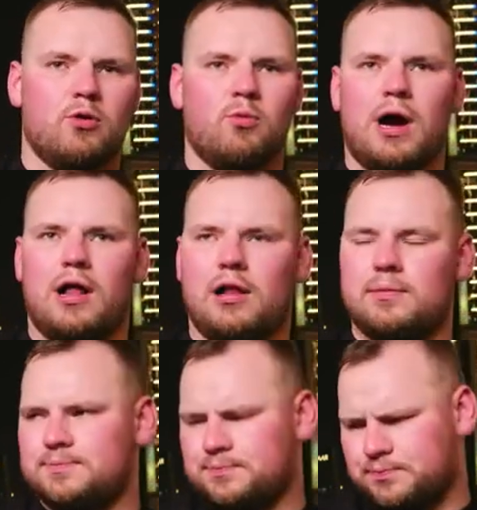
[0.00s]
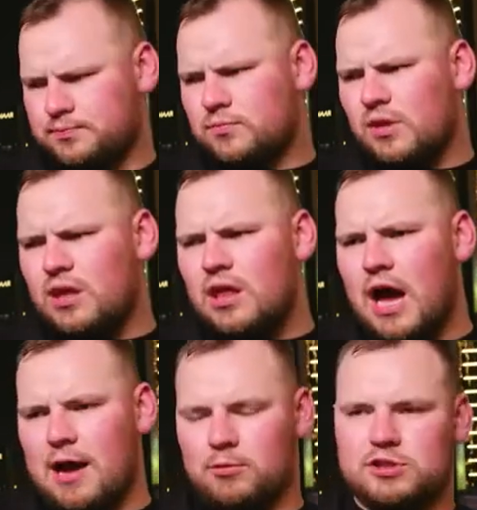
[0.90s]
Well,
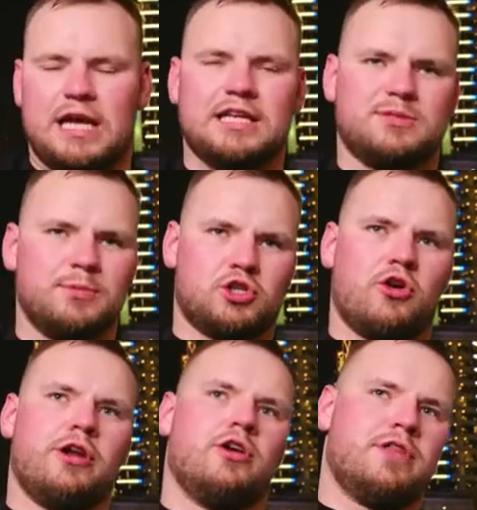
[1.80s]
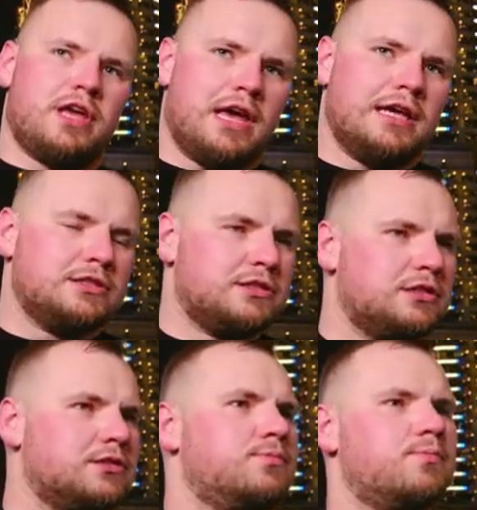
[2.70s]
I would say it's majority of the cases,
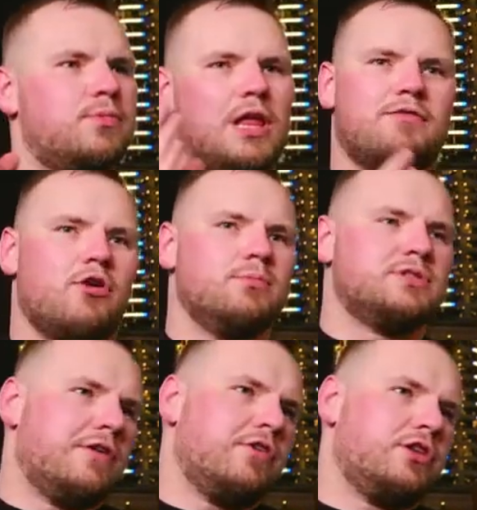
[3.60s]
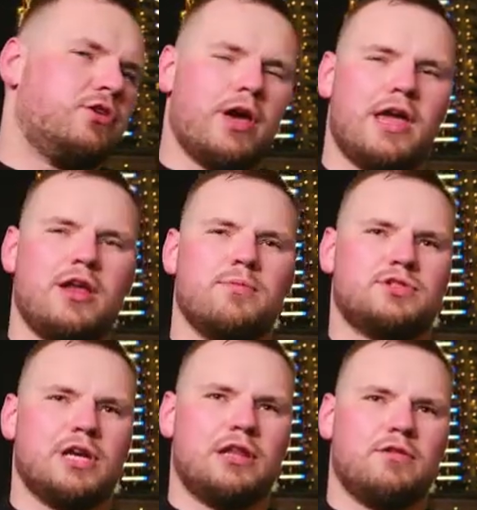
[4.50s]
is like from 70 to
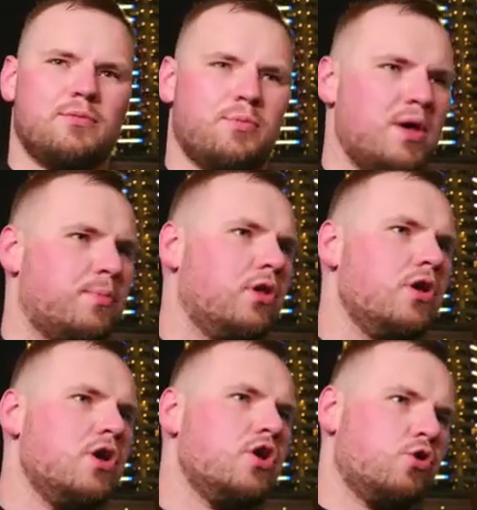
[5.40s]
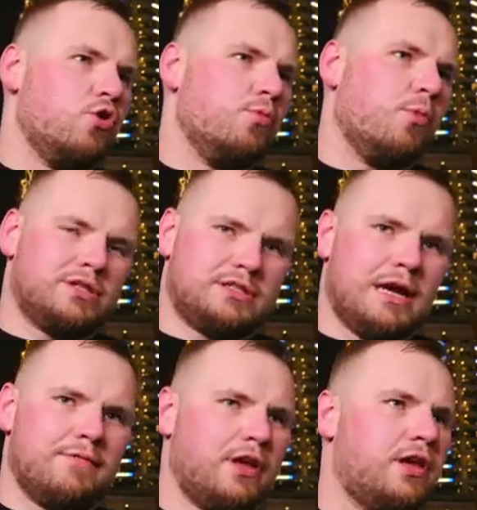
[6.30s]
80% of the people who bought
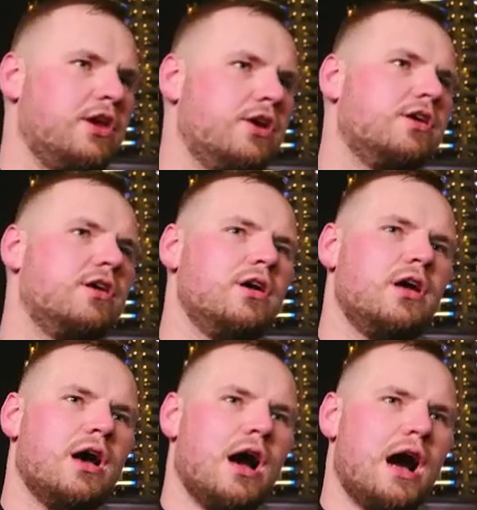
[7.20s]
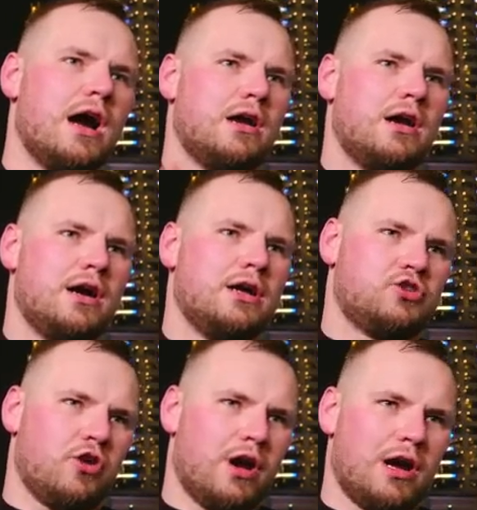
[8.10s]
something here are
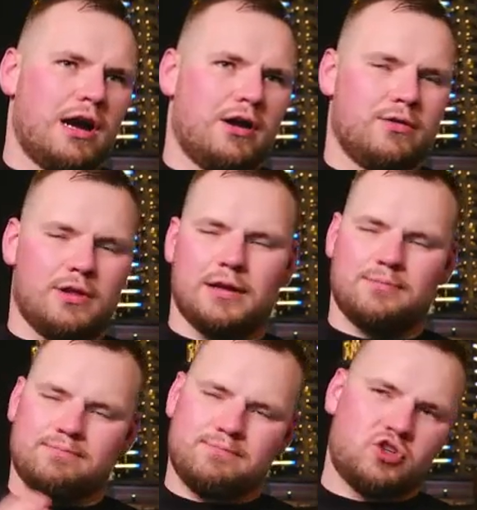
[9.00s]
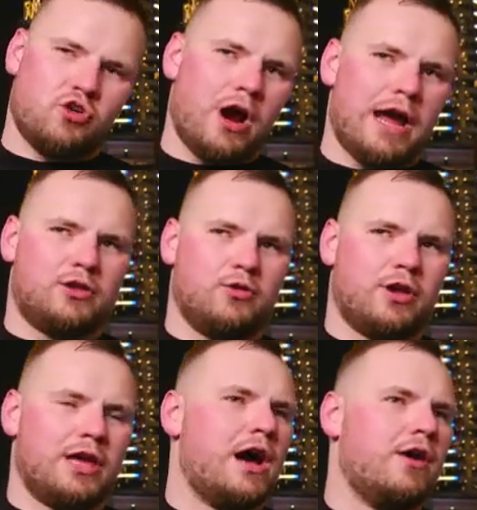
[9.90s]
like trying to
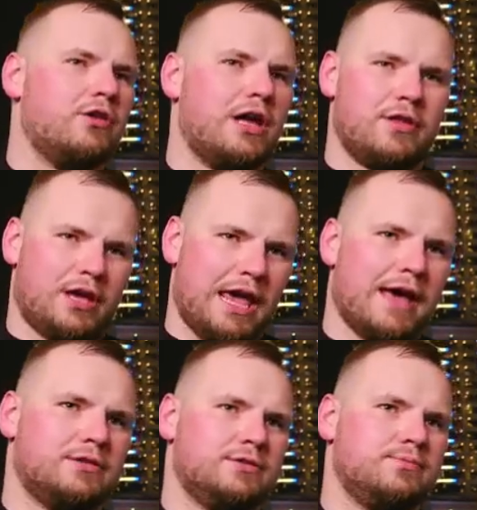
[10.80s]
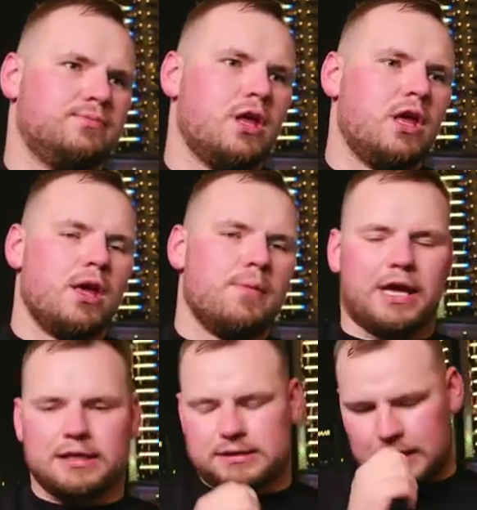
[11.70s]
get out and can't,
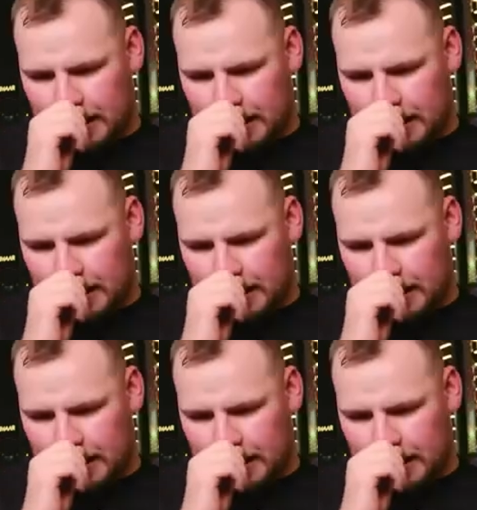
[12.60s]
because